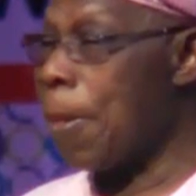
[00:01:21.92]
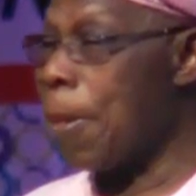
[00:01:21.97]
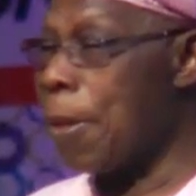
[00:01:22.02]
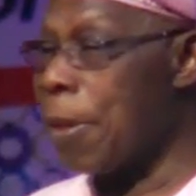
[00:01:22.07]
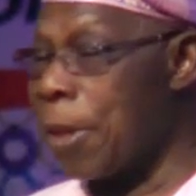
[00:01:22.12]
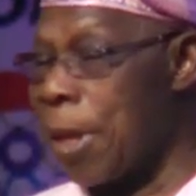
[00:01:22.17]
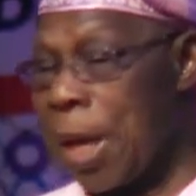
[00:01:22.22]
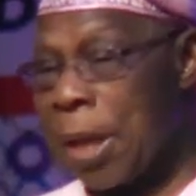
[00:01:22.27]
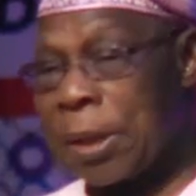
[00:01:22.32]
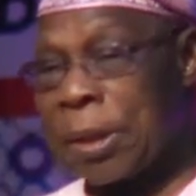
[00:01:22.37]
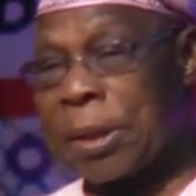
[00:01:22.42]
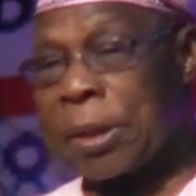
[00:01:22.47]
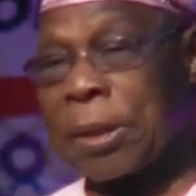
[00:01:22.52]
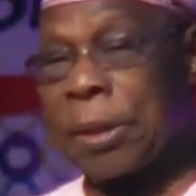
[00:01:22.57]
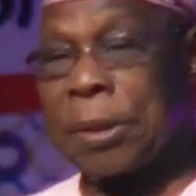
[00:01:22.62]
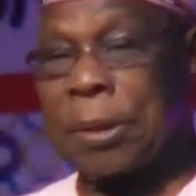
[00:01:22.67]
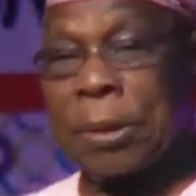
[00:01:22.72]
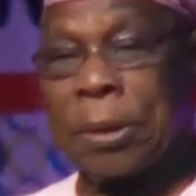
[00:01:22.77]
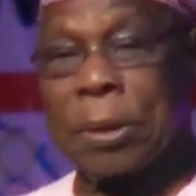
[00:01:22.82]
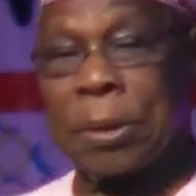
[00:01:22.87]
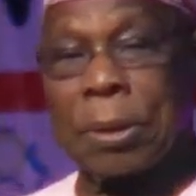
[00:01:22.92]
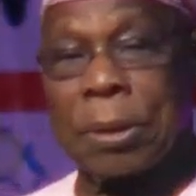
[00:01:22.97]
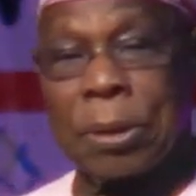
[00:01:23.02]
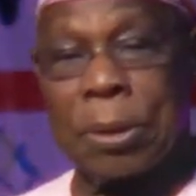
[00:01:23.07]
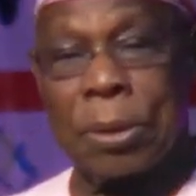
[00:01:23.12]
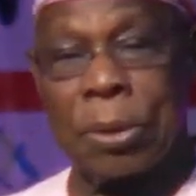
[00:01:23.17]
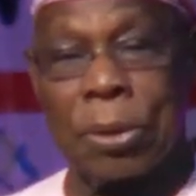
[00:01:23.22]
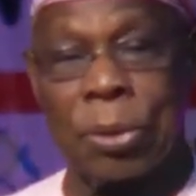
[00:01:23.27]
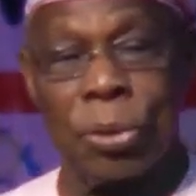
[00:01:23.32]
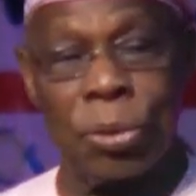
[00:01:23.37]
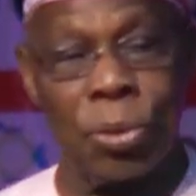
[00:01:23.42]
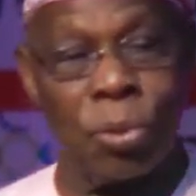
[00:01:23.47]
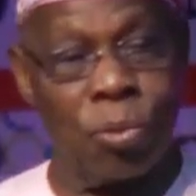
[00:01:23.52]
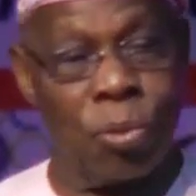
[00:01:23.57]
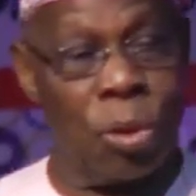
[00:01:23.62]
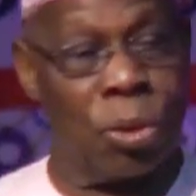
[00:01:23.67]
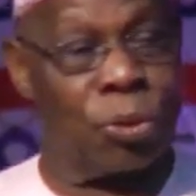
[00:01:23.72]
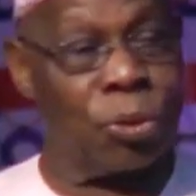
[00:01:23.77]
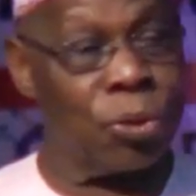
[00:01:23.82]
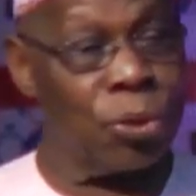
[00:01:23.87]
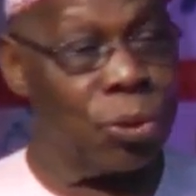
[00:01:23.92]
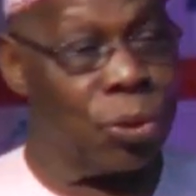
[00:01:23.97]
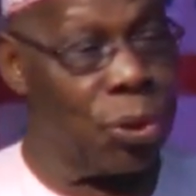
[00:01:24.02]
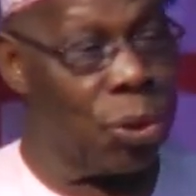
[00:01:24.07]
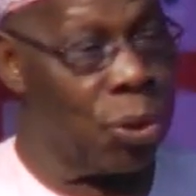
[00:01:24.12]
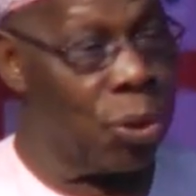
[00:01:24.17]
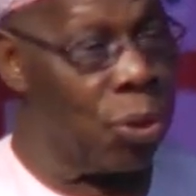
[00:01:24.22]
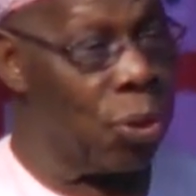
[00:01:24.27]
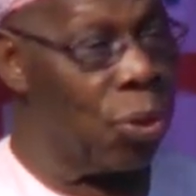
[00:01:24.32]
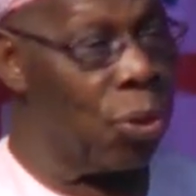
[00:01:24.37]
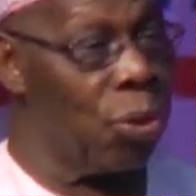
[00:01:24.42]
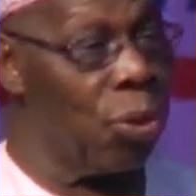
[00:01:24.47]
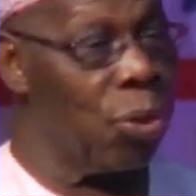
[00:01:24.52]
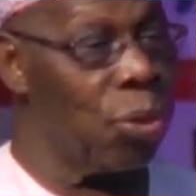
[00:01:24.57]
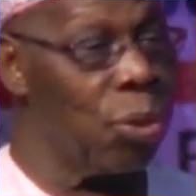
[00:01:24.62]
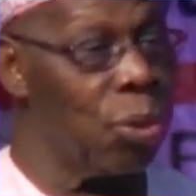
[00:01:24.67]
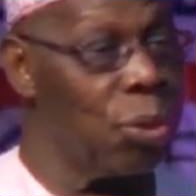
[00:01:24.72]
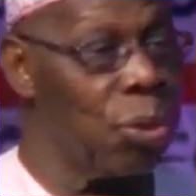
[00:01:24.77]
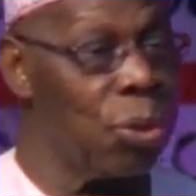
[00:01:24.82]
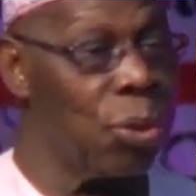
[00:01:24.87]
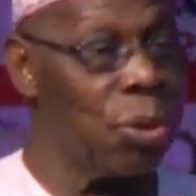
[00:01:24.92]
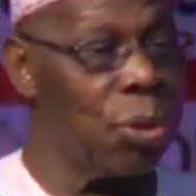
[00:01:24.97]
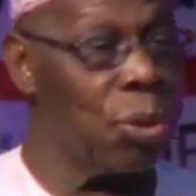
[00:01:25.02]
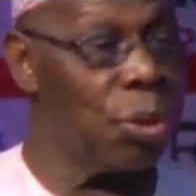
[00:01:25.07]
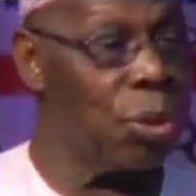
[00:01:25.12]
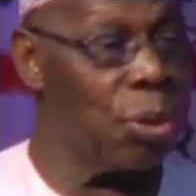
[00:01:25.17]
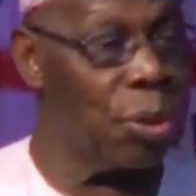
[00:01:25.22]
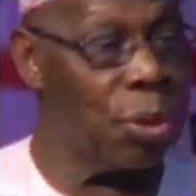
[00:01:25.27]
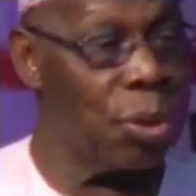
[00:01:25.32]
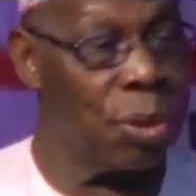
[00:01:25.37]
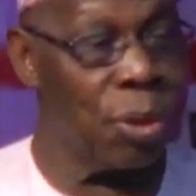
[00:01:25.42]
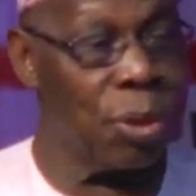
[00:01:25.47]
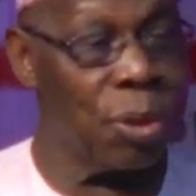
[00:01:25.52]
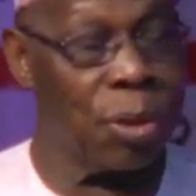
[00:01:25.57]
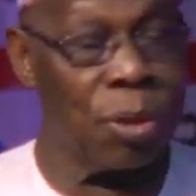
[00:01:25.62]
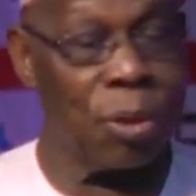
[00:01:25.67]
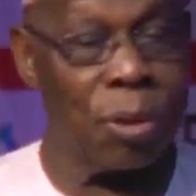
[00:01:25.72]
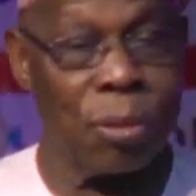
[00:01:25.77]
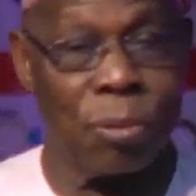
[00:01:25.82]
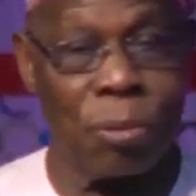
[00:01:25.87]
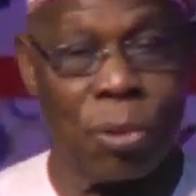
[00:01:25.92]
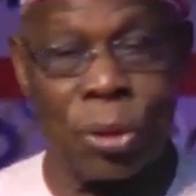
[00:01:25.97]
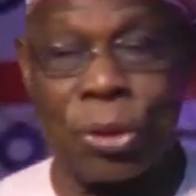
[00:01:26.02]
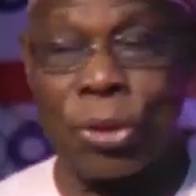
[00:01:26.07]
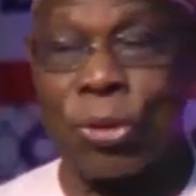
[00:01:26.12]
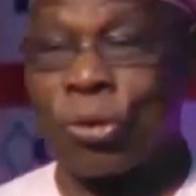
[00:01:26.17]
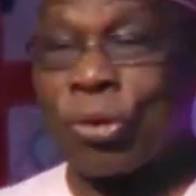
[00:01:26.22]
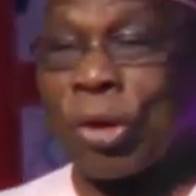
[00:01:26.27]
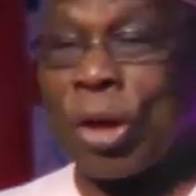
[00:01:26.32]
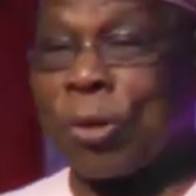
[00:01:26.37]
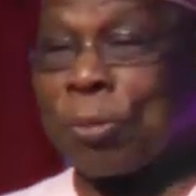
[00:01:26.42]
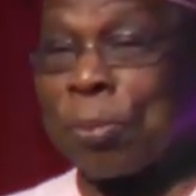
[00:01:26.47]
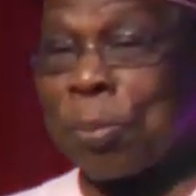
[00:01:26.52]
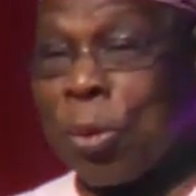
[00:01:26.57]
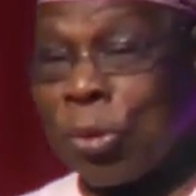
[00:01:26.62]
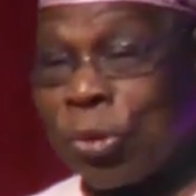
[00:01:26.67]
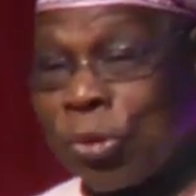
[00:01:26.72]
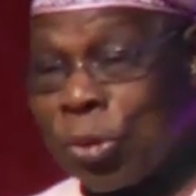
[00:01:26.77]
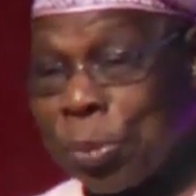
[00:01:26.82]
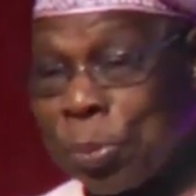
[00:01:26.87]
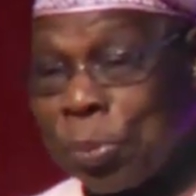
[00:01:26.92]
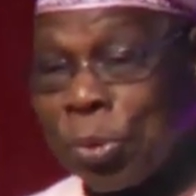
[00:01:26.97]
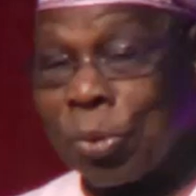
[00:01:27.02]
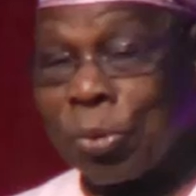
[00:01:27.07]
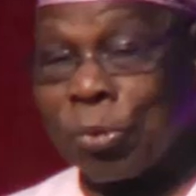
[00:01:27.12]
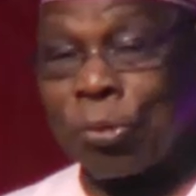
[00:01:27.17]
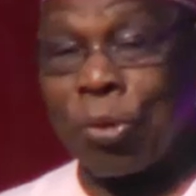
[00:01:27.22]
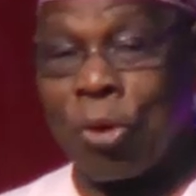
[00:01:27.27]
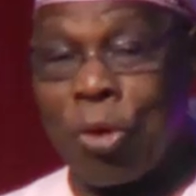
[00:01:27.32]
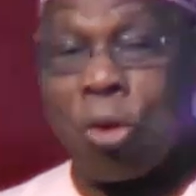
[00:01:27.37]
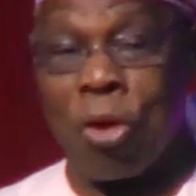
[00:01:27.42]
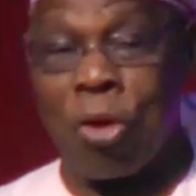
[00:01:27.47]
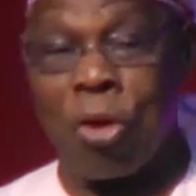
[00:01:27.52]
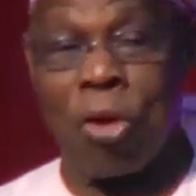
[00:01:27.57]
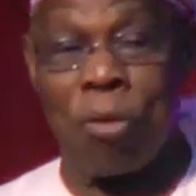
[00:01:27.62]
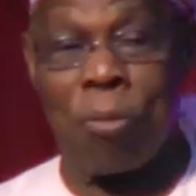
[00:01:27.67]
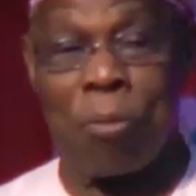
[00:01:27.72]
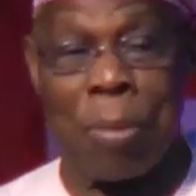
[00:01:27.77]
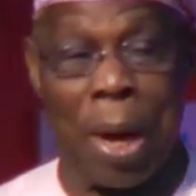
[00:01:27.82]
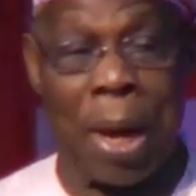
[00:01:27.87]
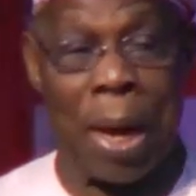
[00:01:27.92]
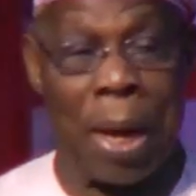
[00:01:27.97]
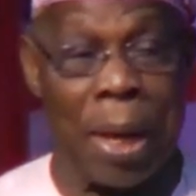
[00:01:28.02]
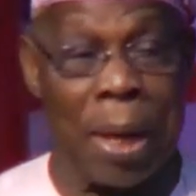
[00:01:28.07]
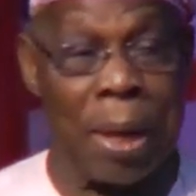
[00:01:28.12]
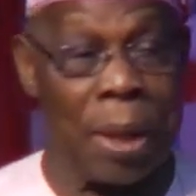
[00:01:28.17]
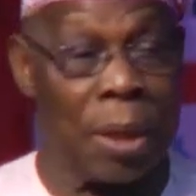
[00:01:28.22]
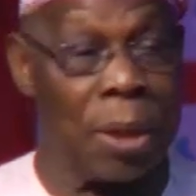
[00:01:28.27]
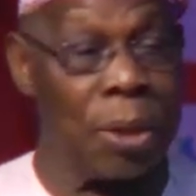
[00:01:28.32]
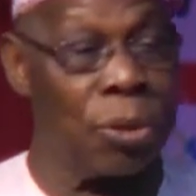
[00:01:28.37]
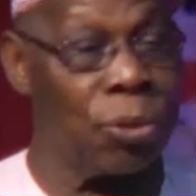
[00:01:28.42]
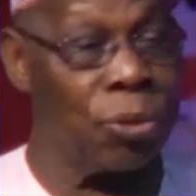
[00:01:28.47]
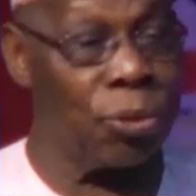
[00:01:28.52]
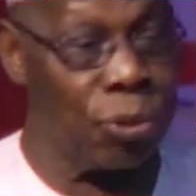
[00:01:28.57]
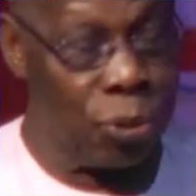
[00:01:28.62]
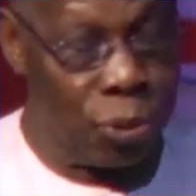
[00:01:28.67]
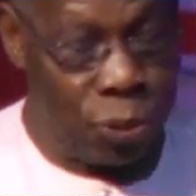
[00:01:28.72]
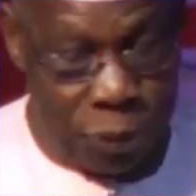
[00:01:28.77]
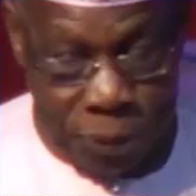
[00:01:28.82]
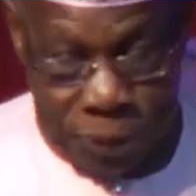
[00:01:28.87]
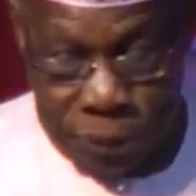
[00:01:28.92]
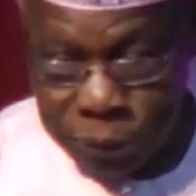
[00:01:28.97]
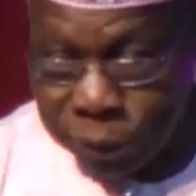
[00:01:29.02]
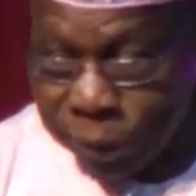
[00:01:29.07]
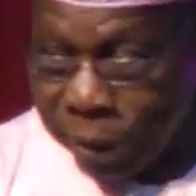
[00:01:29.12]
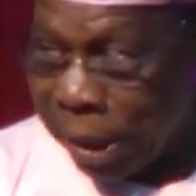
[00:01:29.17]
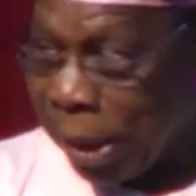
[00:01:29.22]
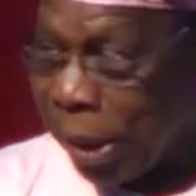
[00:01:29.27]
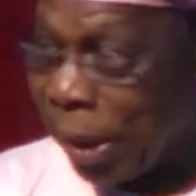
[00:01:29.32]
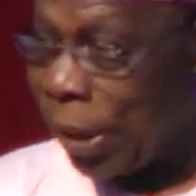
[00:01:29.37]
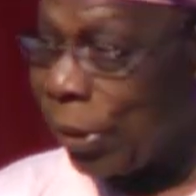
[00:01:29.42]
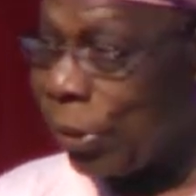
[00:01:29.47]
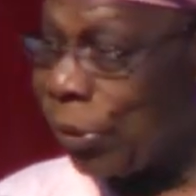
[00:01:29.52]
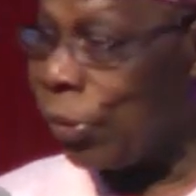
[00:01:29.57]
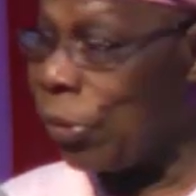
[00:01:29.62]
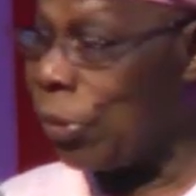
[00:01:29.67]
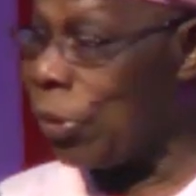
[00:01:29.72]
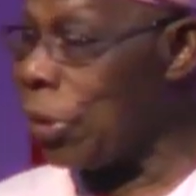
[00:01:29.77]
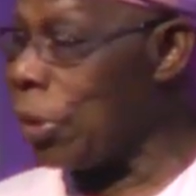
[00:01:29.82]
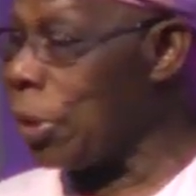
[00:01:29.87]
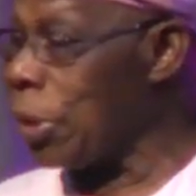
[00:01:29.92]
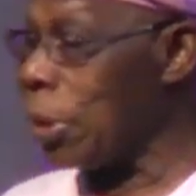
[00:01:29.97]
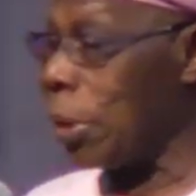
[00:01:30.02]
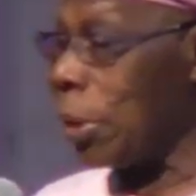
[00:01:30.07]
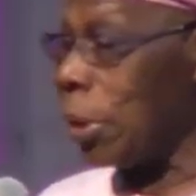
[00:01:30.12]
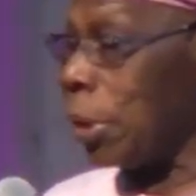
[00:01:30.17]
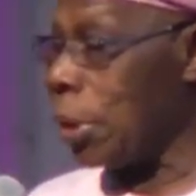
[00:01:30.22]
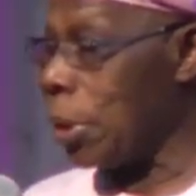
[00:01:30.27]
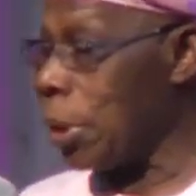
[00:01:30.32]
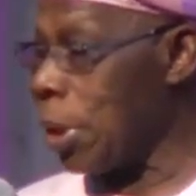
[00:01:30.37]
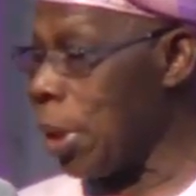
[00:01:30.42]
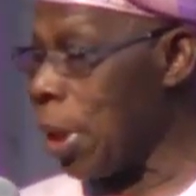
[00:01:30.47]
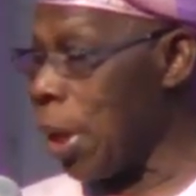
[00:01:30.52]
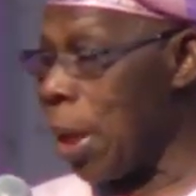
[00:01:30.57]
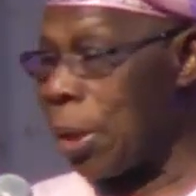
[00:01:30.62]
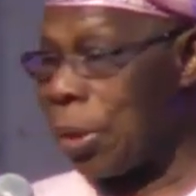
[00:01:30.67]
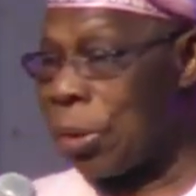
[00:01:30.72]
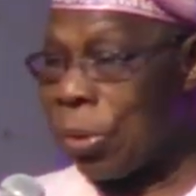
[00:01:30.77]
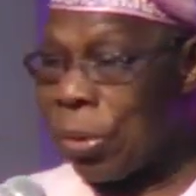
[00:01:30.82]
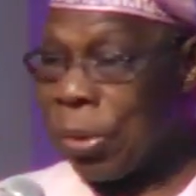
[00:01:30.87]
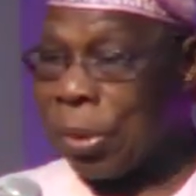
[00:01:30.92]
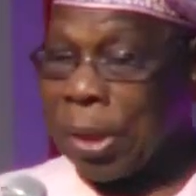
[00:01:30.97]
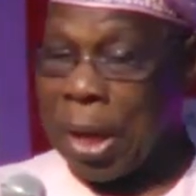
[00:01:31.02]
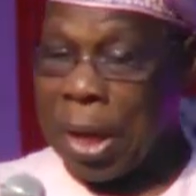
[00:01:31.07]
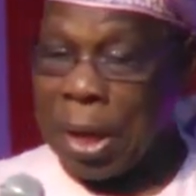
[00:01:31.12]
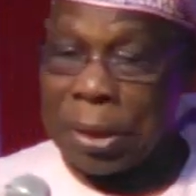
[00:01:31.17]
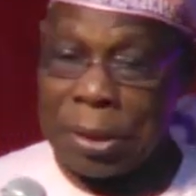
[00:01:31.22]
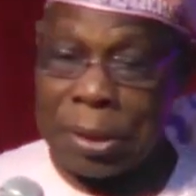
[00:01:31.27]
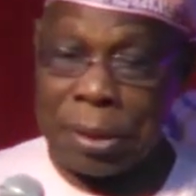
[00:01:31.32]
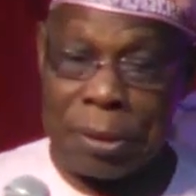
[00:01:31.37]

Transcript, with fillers: that you want to know what is responsible for my youthfulness and all that.